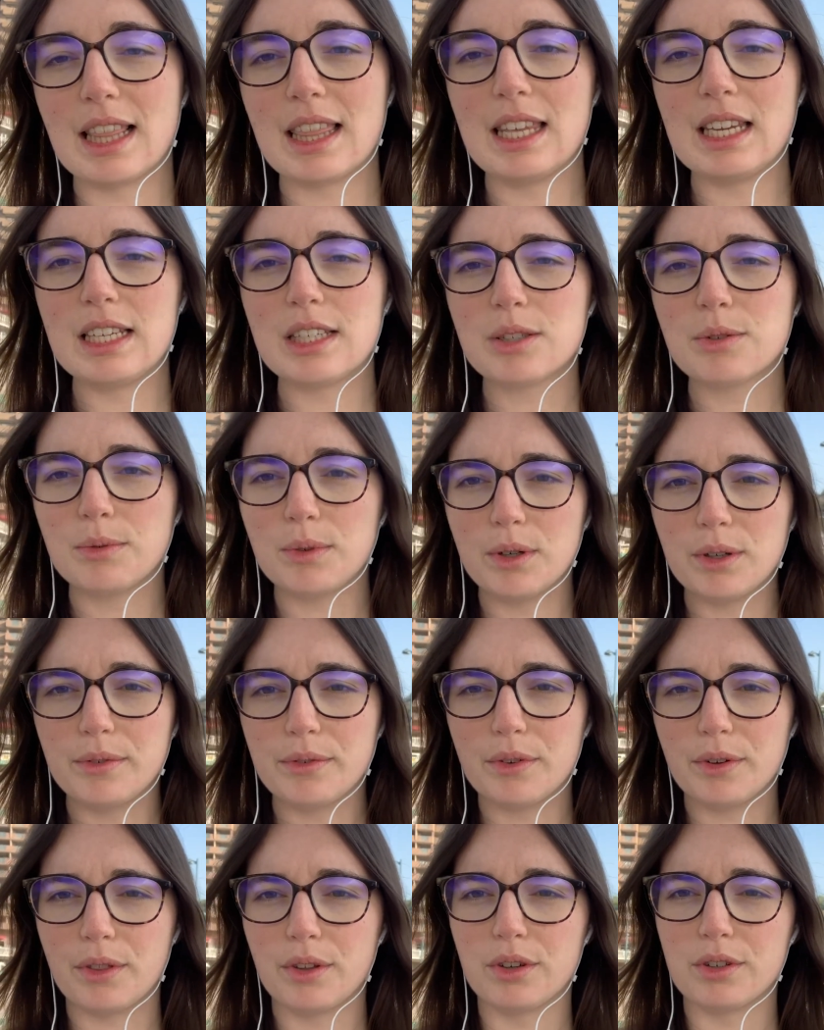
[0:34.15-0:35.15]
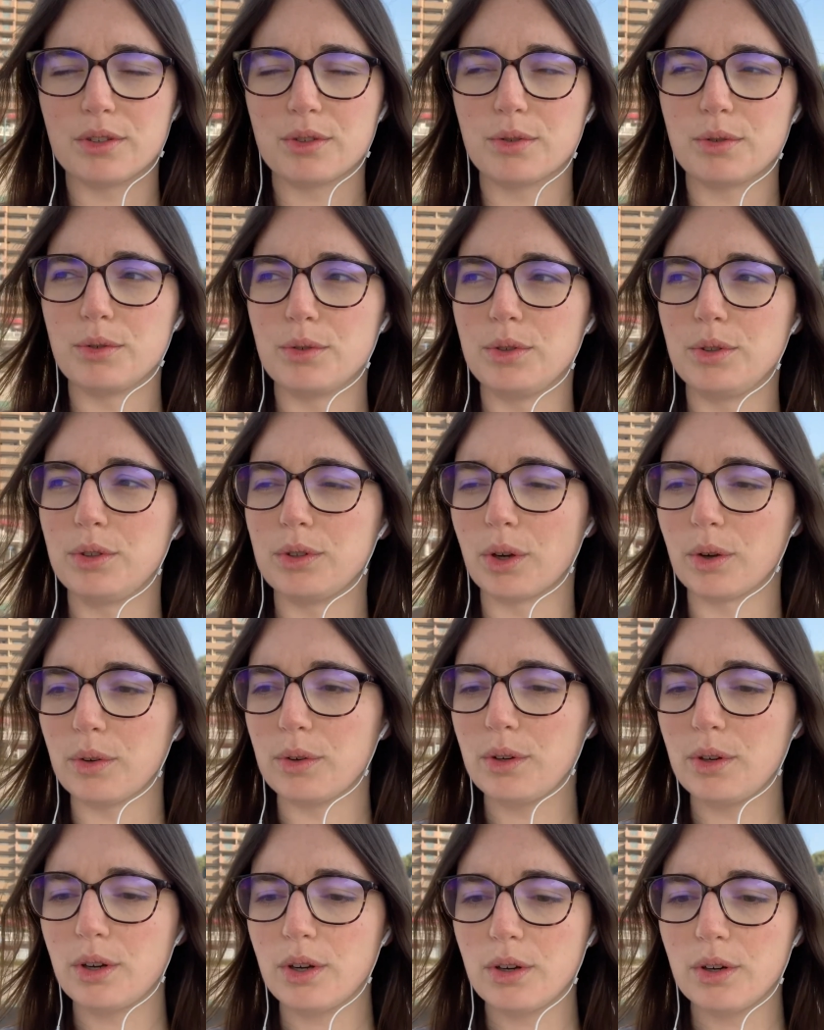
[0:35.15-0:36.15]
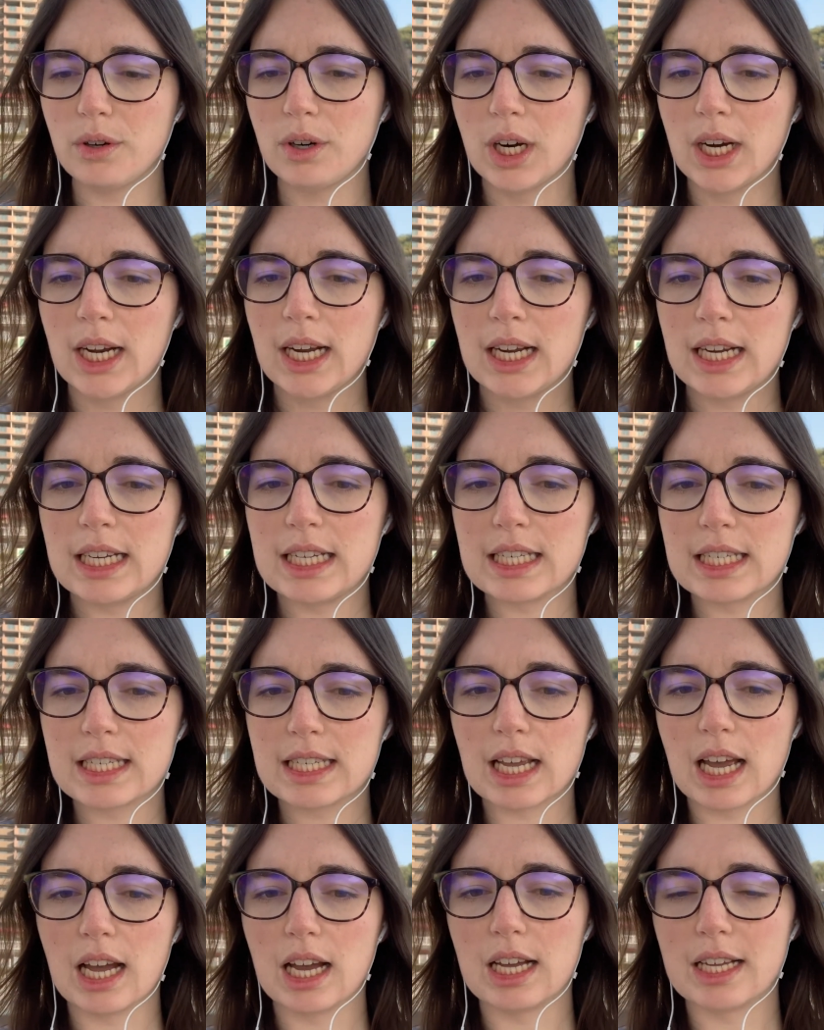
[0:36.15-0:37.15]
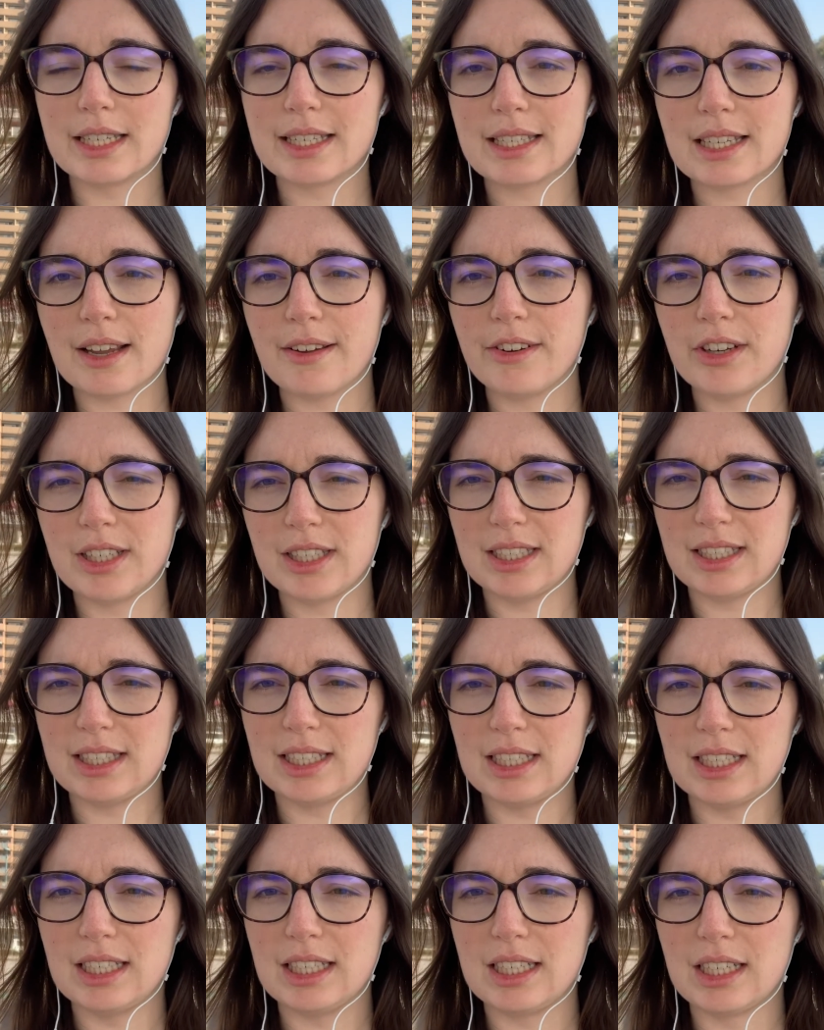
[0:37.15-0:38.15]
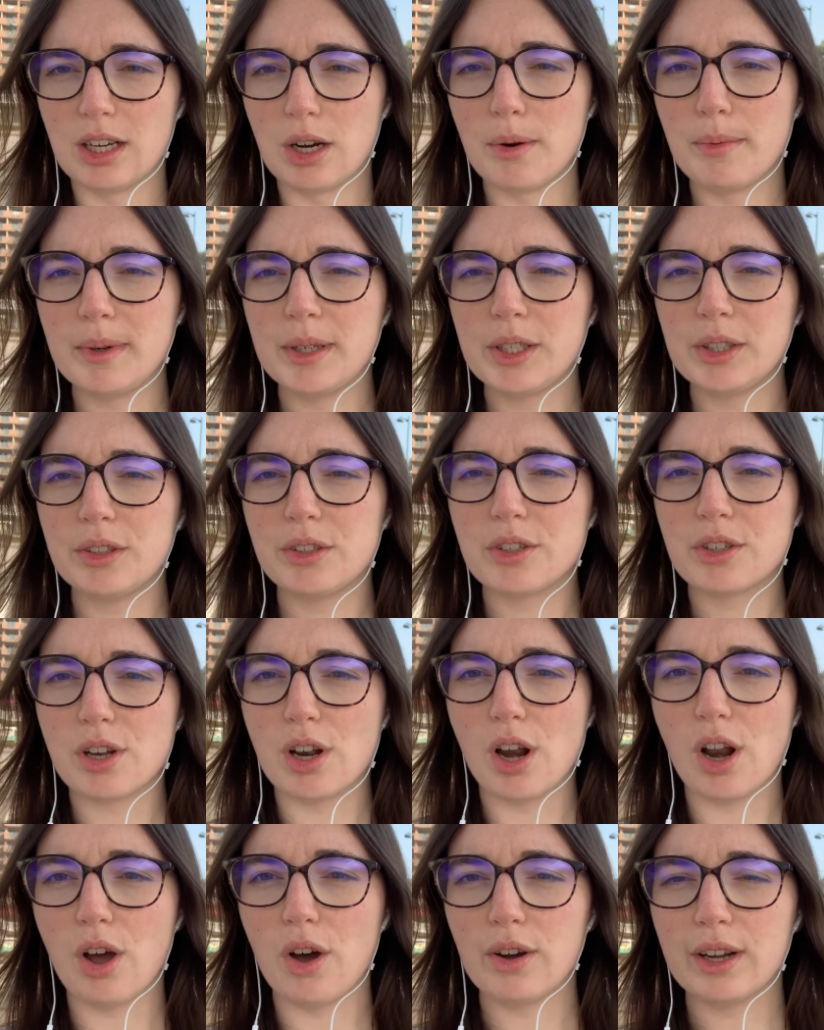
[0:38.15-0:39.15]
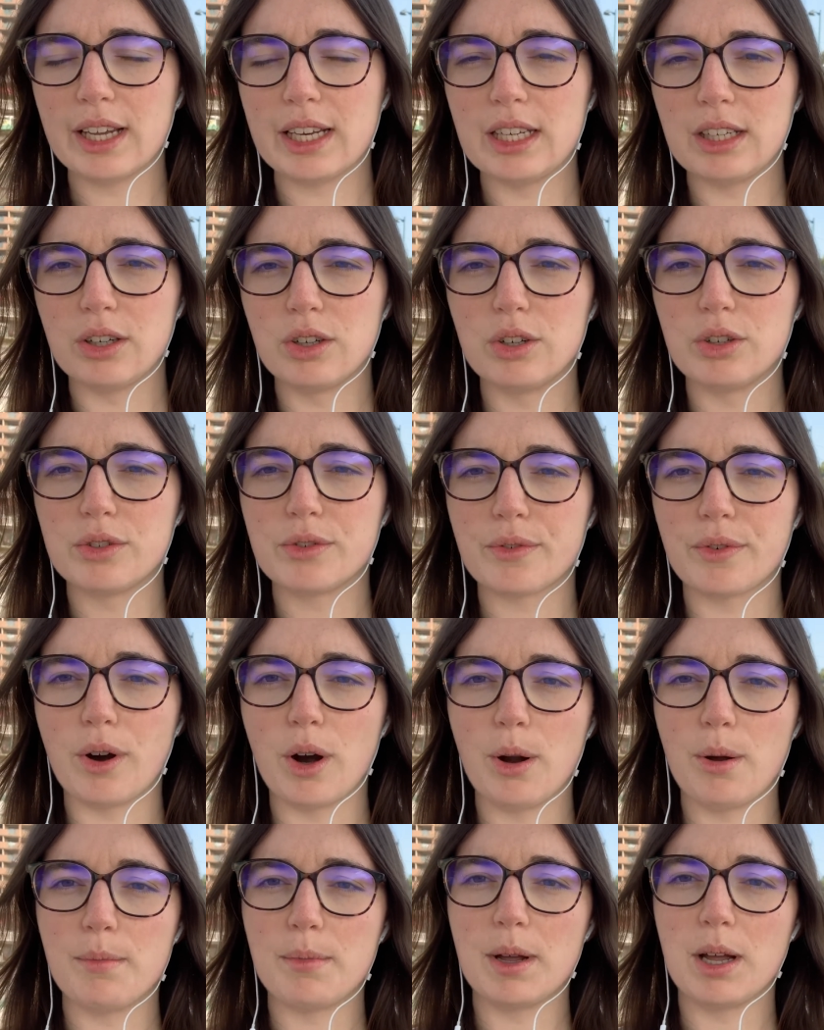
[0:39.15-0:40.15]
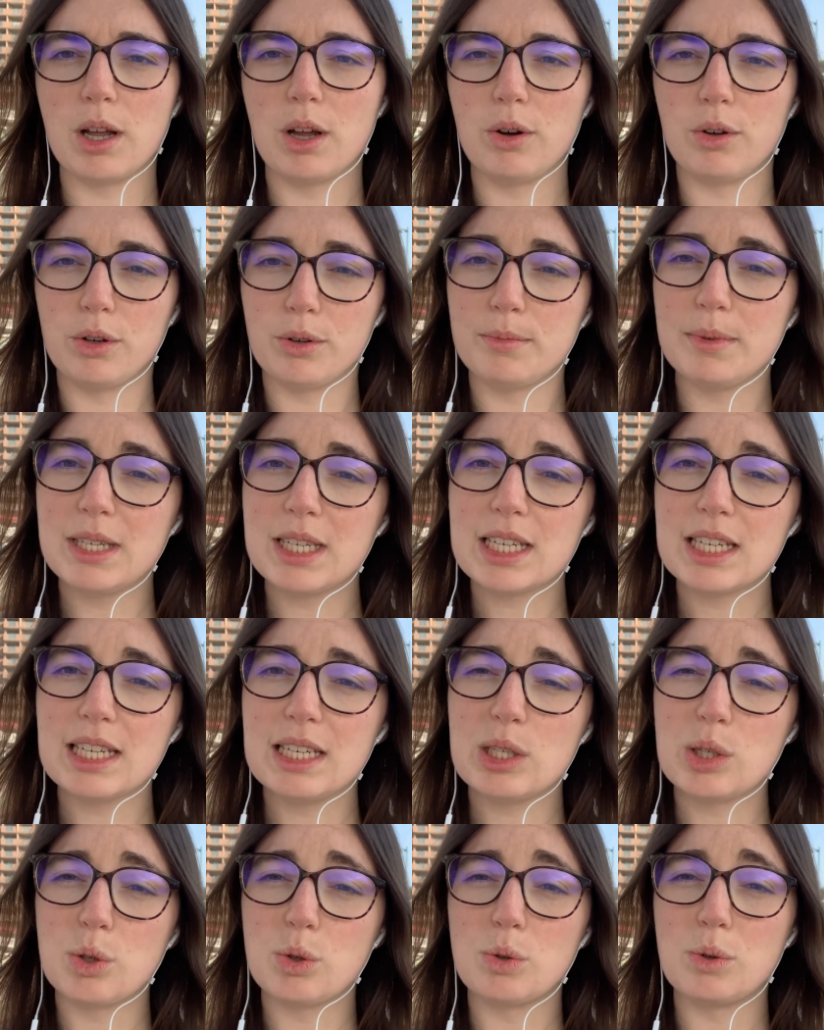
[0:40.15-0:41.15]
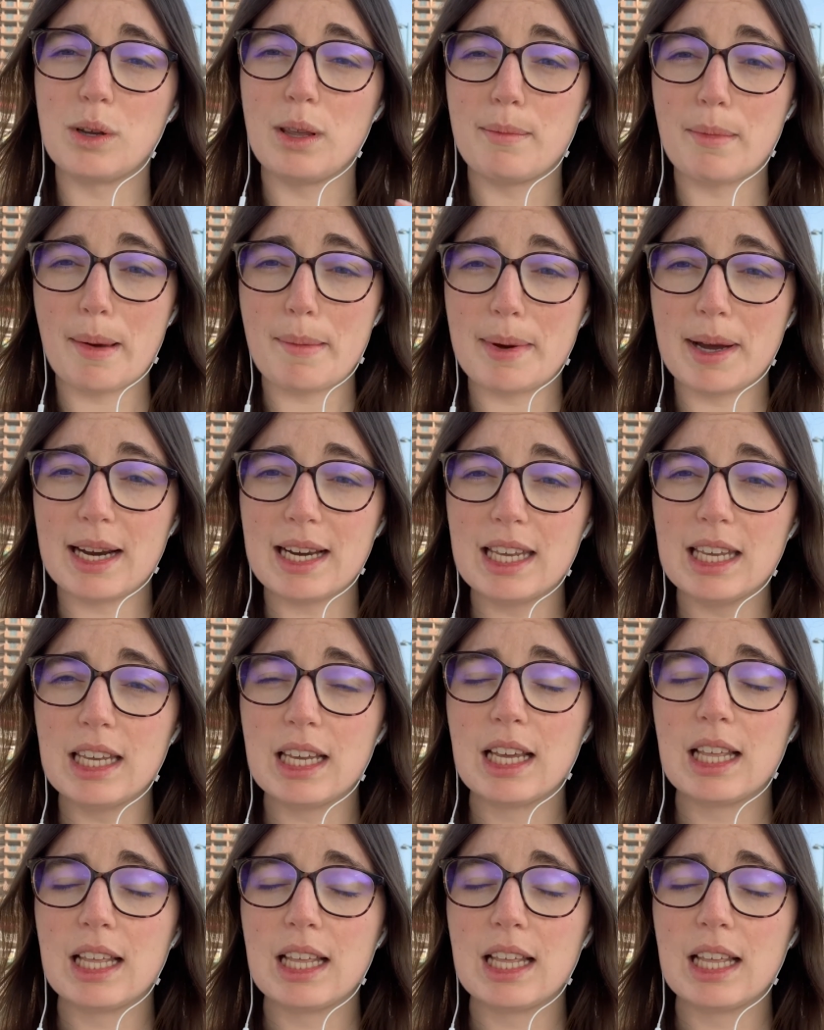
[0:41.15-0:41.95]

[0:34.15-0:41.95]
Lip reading: This road, for those who don't know, is 70 kilometers long, and it goes from Onomichi to Imabari.